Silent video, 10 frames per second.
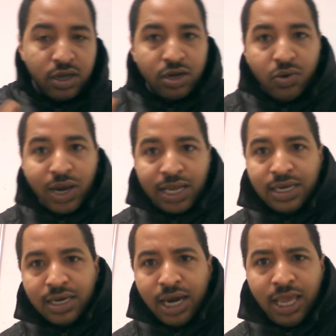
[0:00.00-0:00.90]

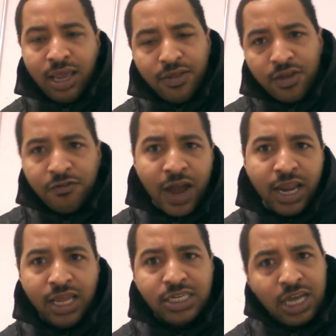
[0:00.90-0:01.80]
Quillin, Lee, they're
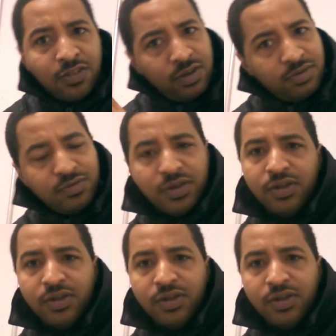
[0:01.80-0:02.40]
fighting each other.